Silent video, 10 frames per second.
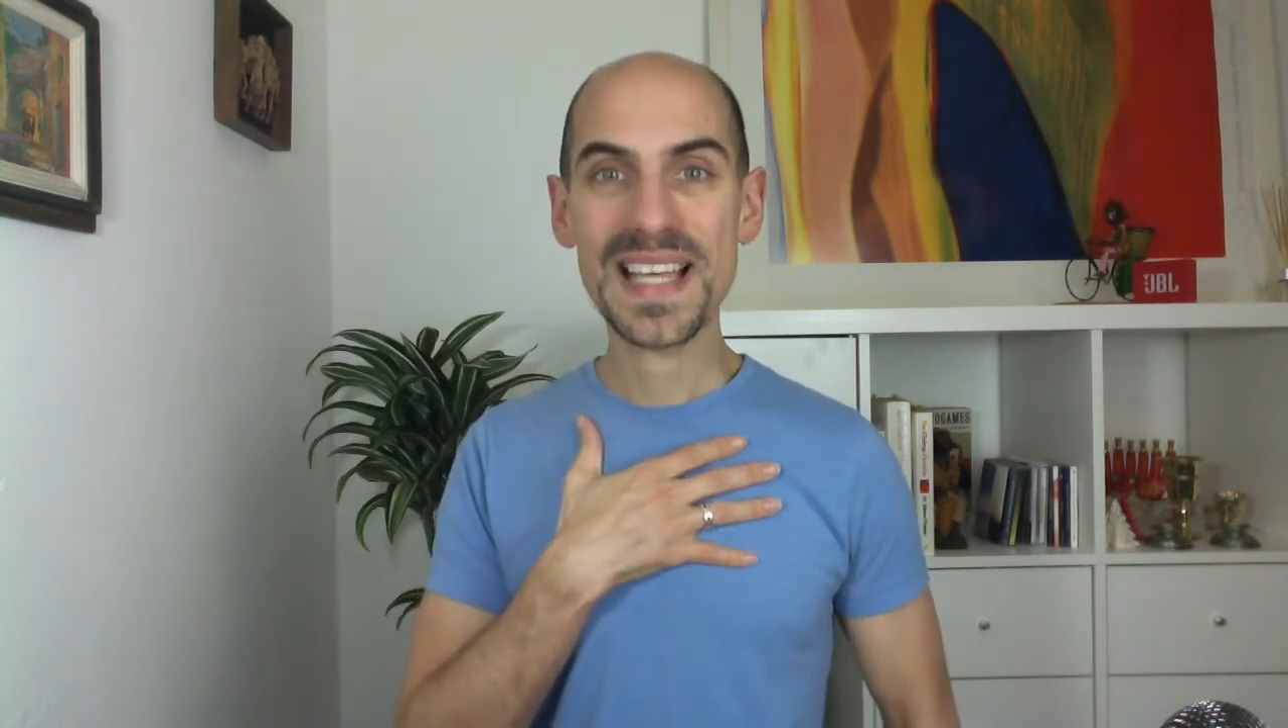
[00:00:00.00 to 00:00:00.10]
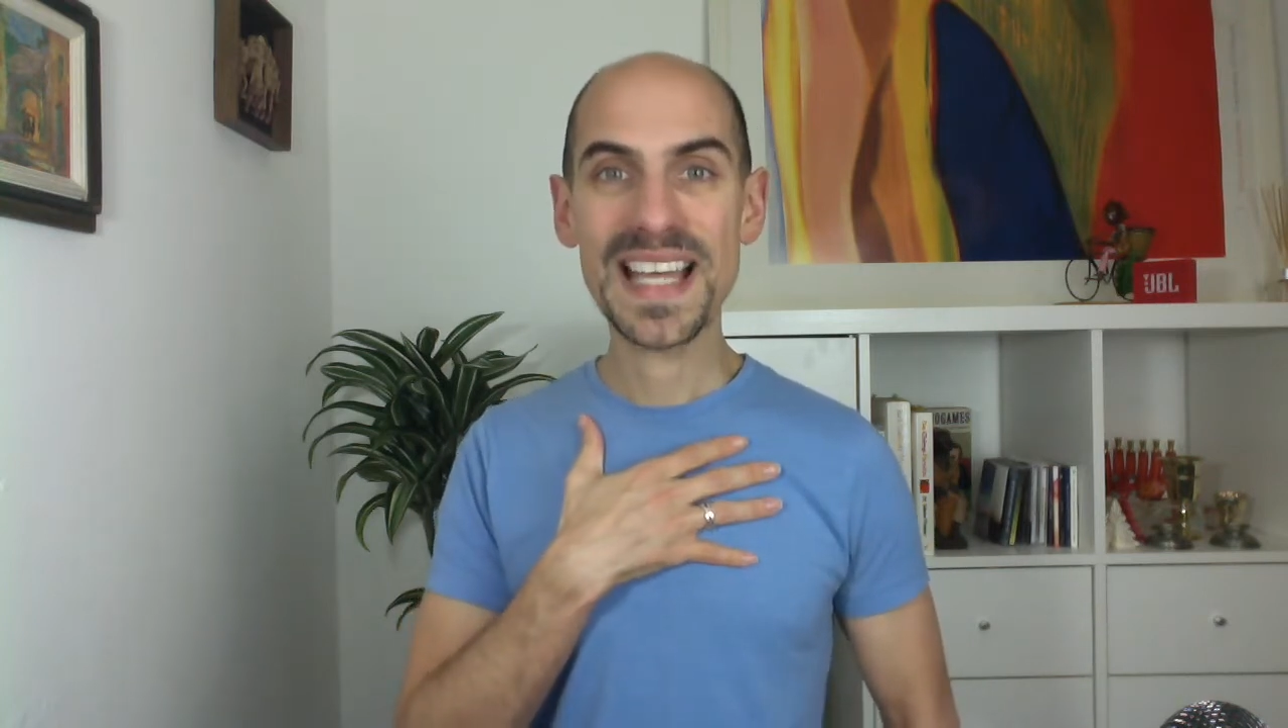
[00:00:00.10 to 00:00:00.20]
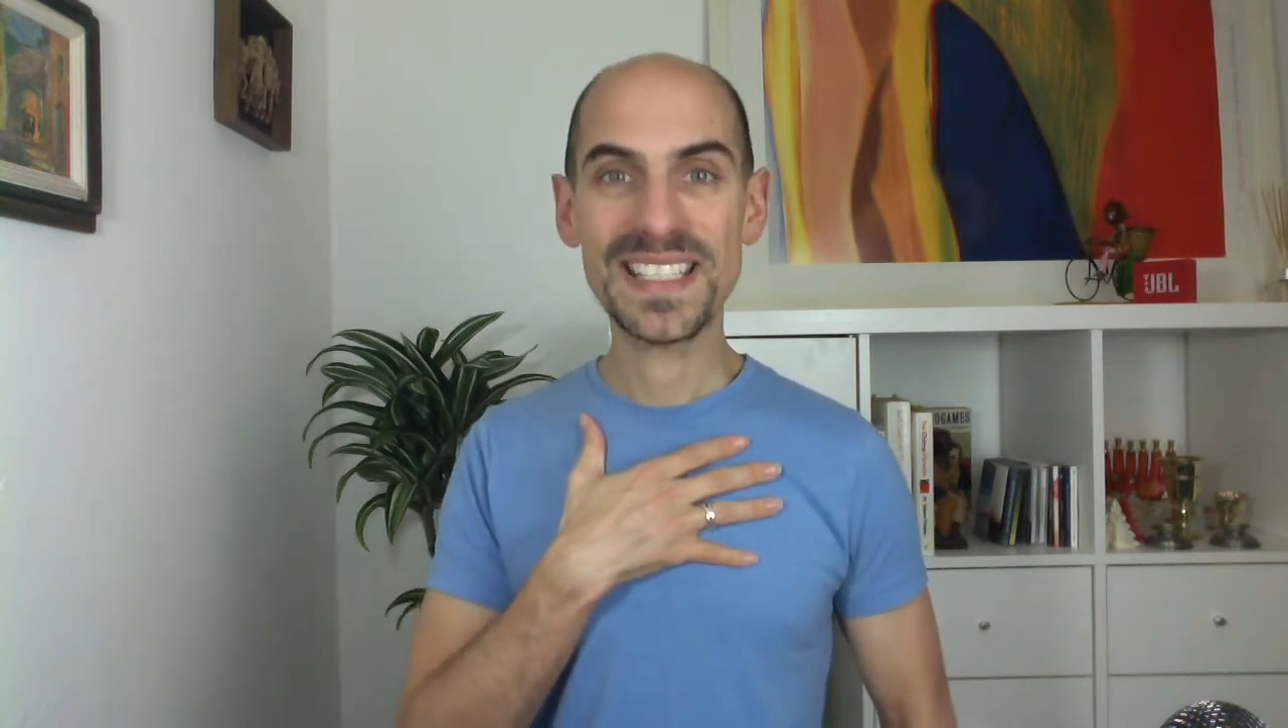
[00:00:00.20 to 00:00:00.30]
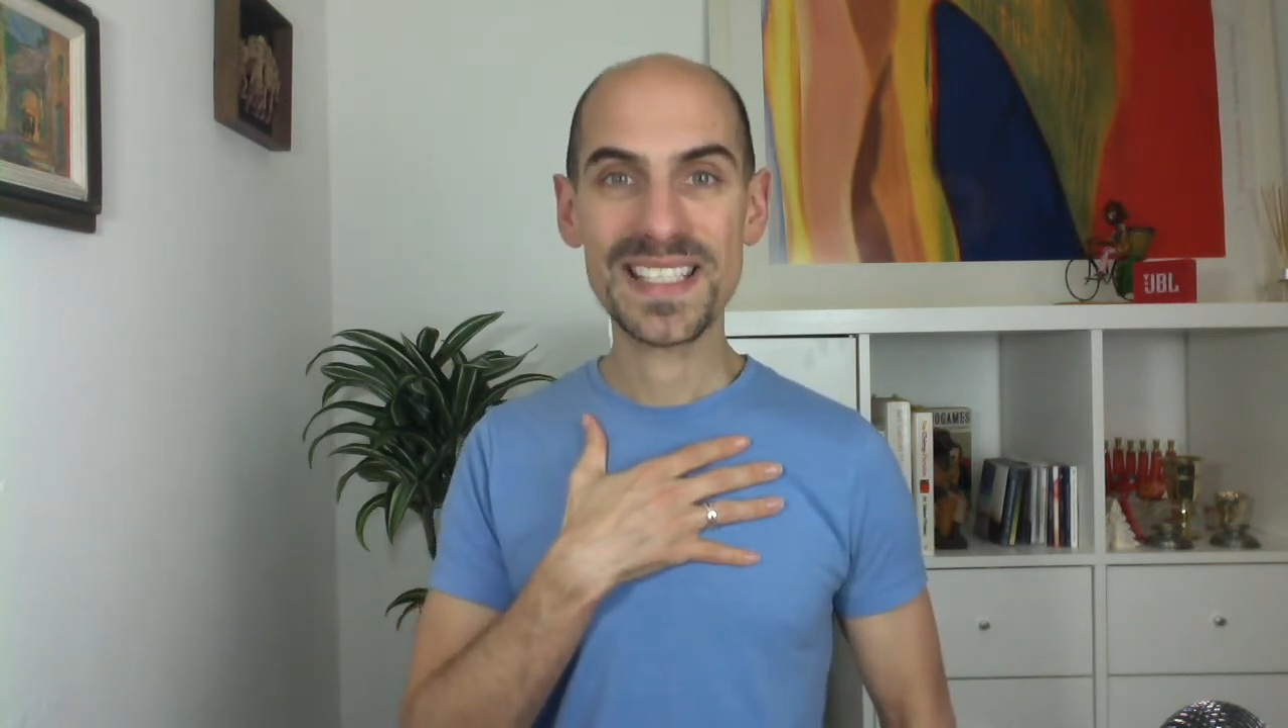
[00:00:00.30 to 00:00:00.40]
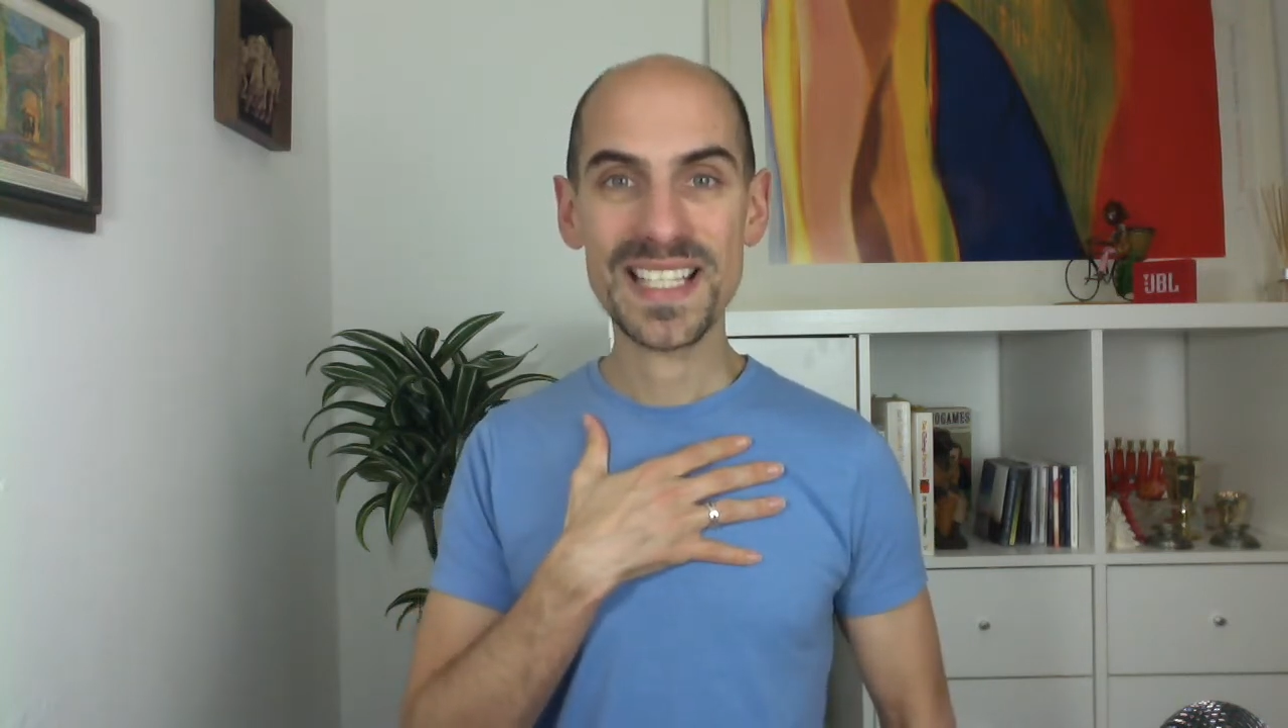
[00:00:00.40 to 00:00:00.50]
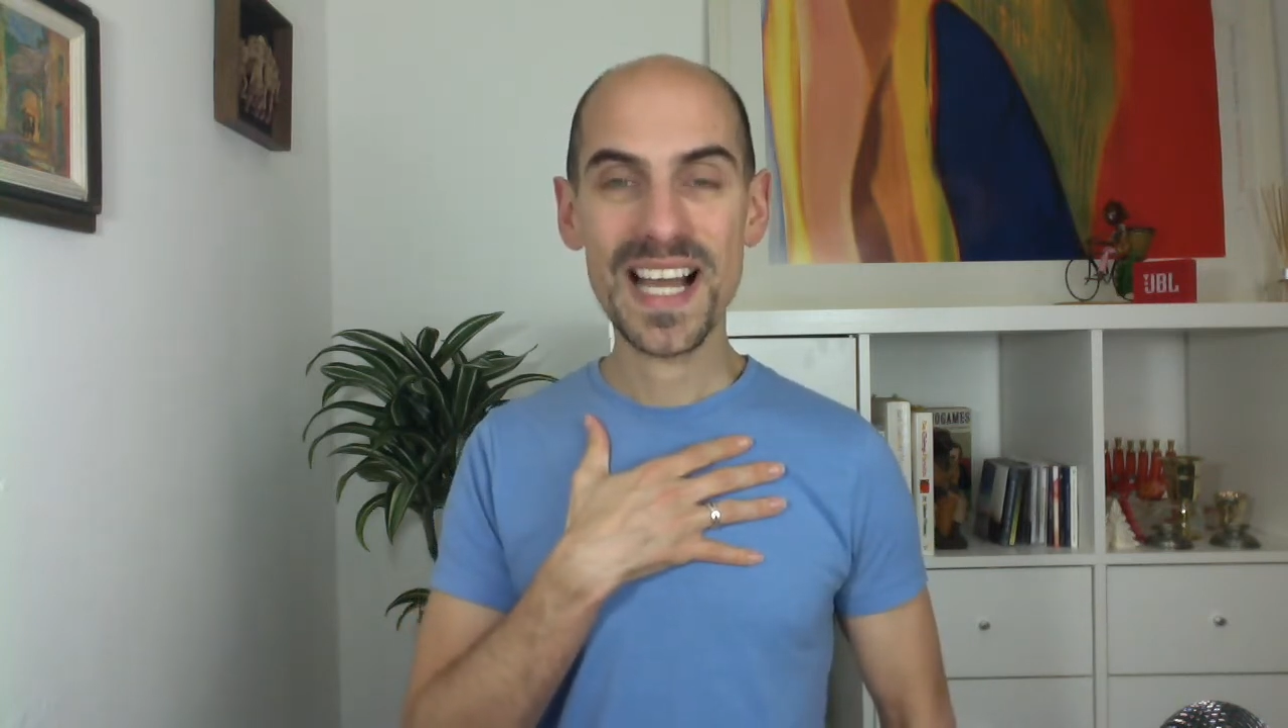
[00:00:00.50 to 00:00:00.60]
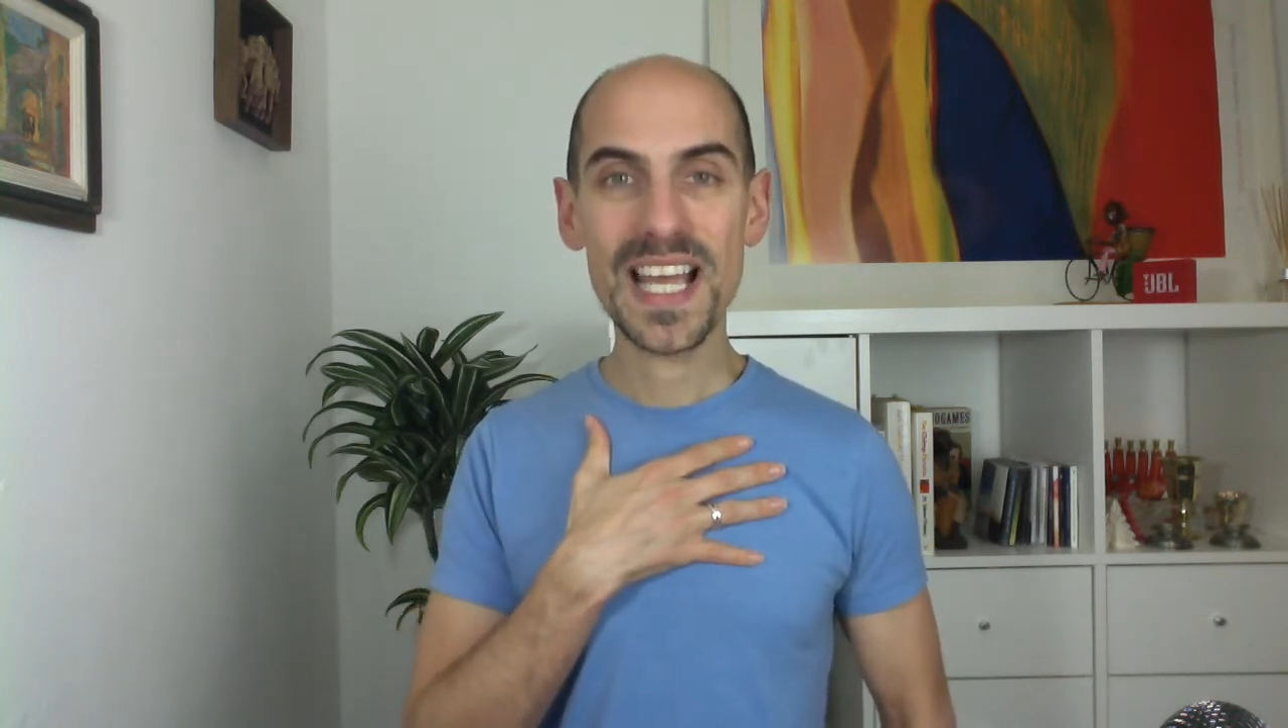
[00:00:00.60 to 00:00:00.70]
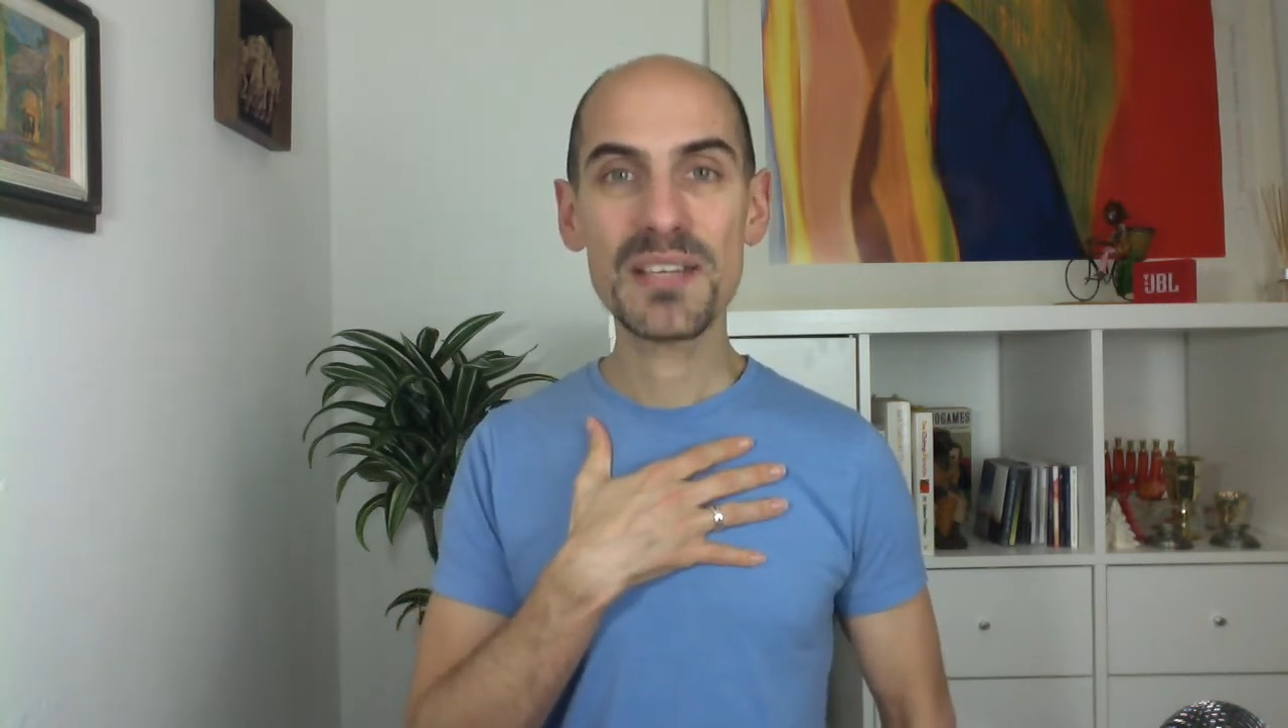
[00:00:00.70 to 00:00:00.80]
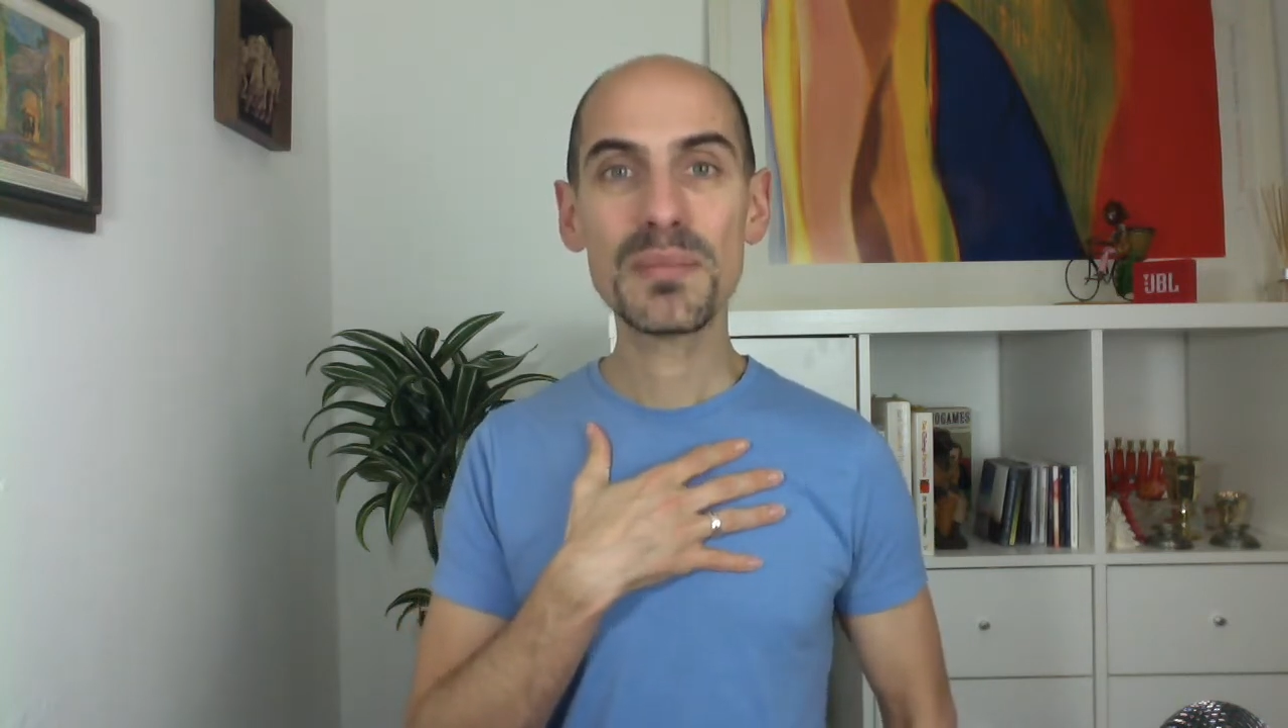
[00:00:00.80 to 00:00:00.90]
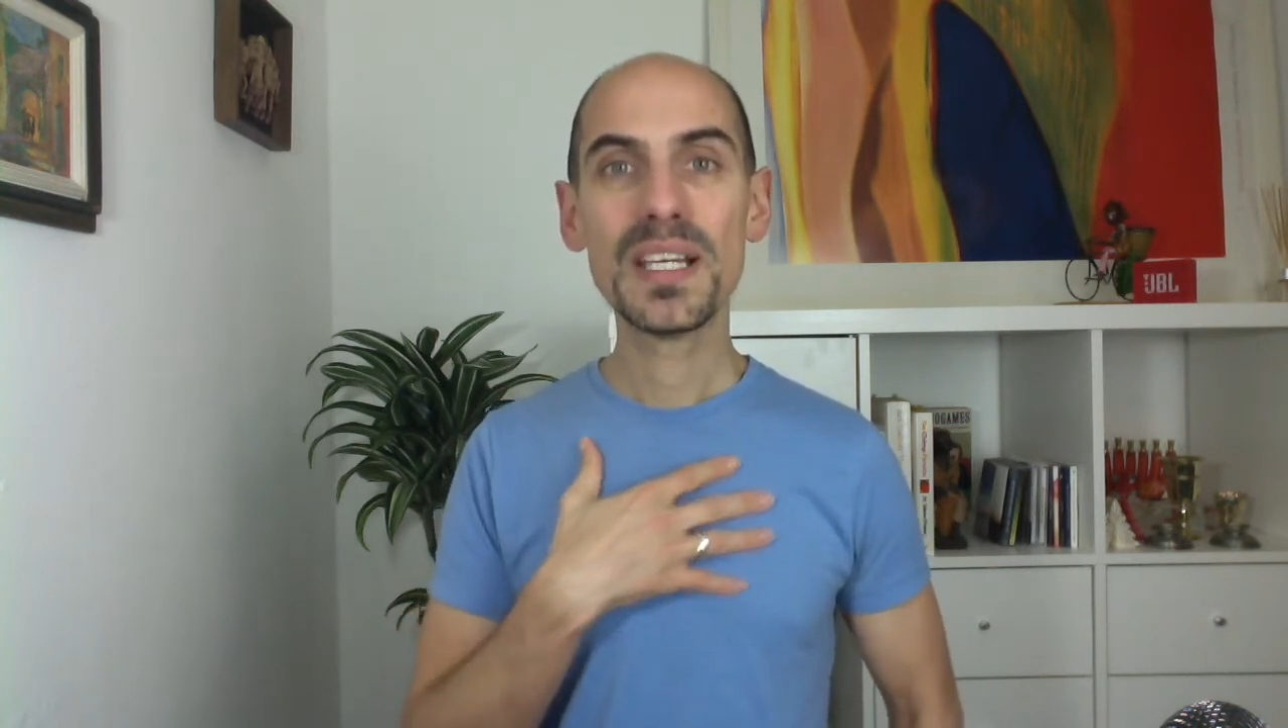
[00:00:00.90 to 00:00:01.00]
at the
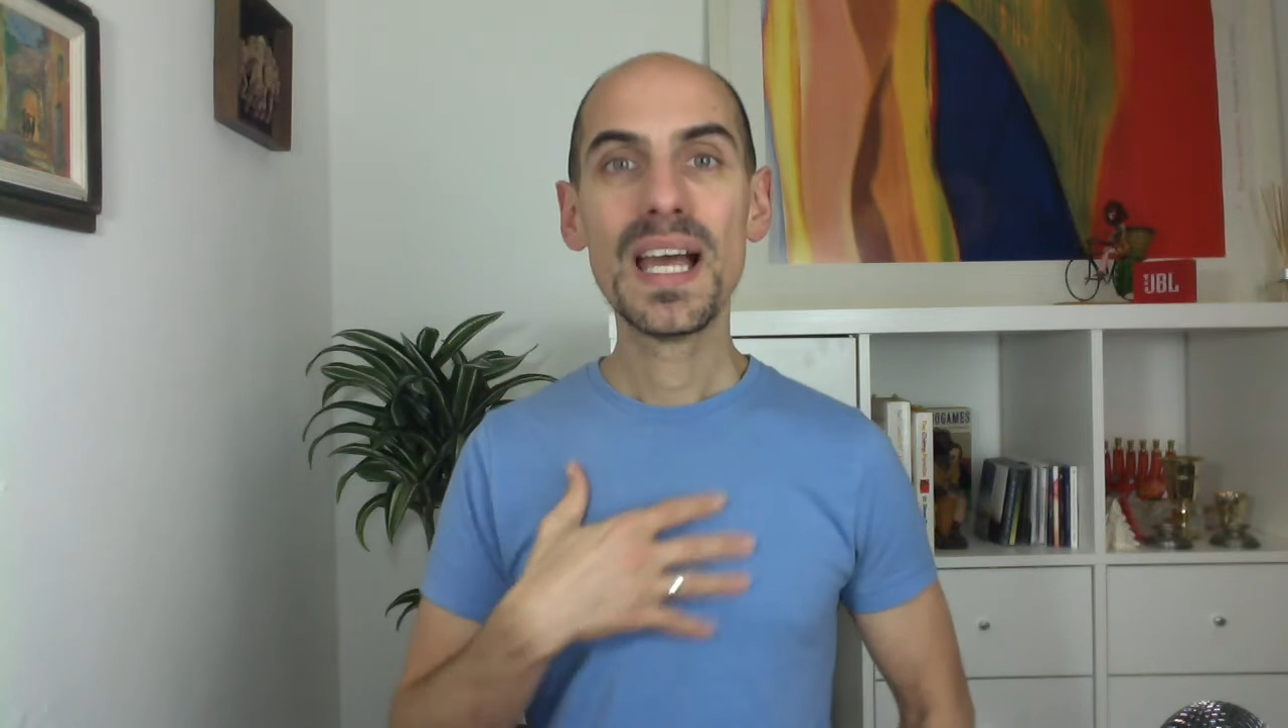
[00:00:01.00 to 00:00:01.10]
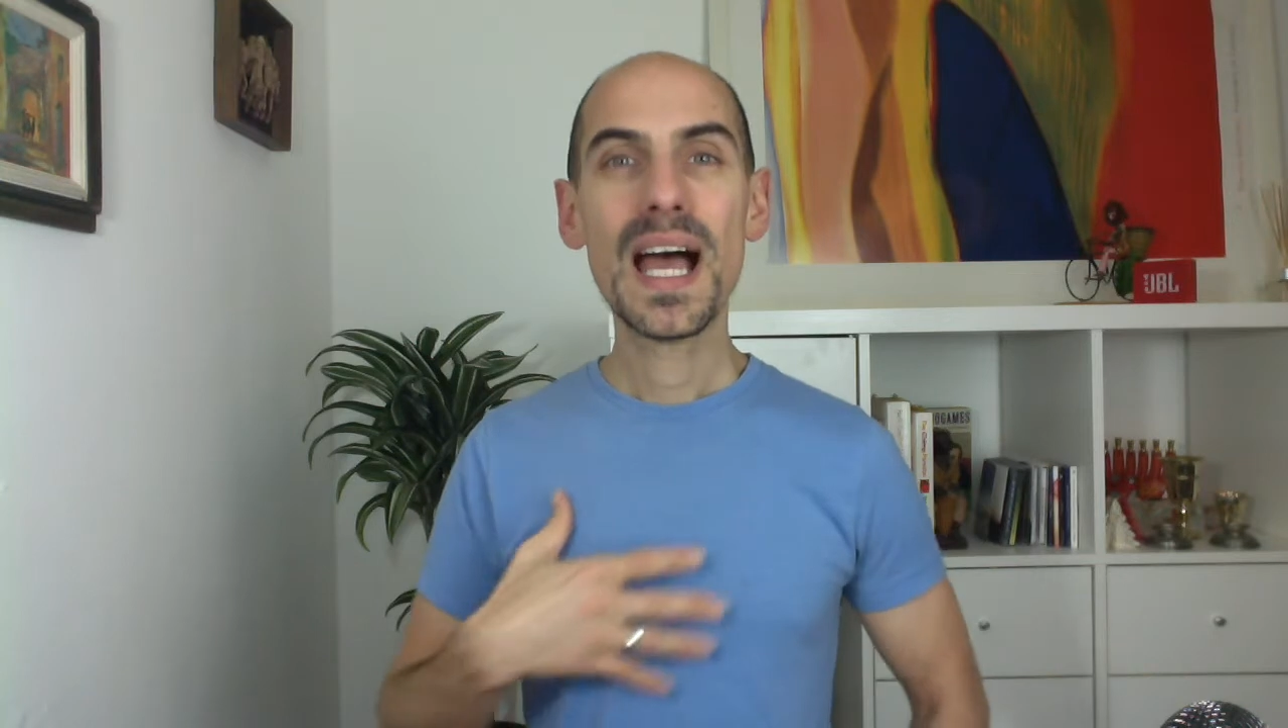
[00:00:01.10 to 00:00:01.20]
time.